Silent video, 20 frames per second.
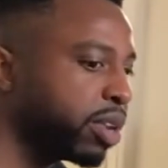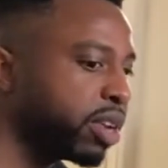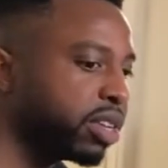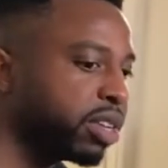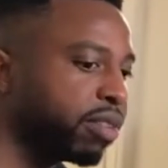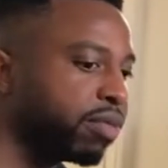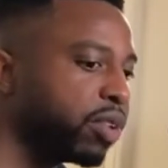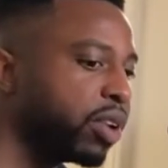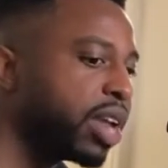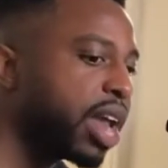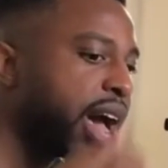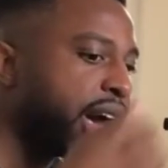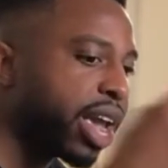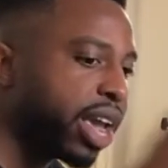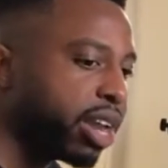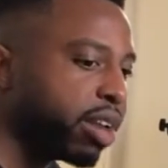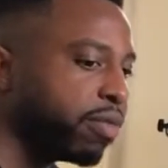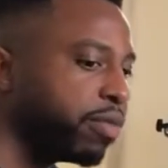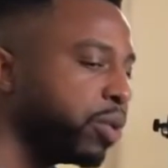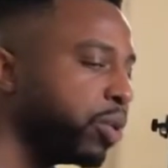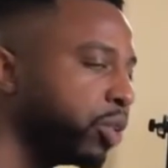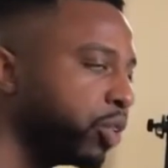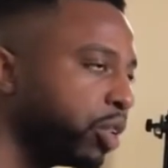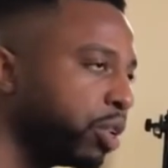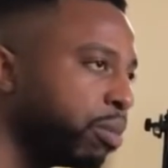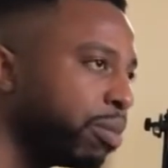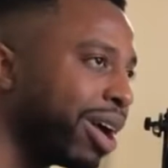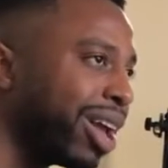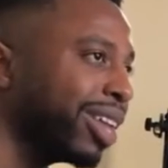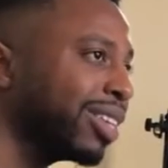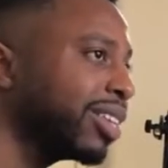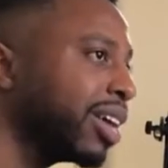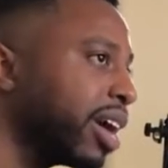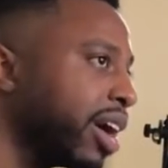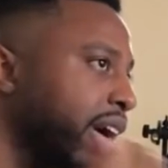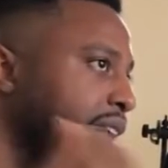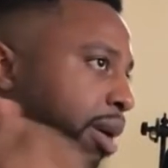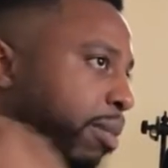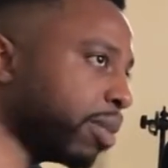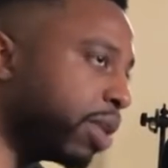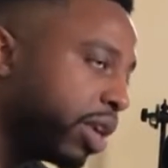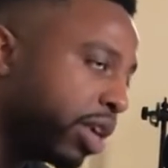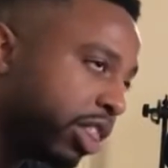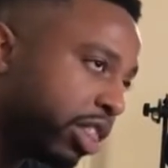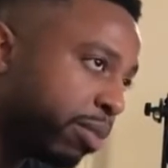Because if you're not in the future, by the time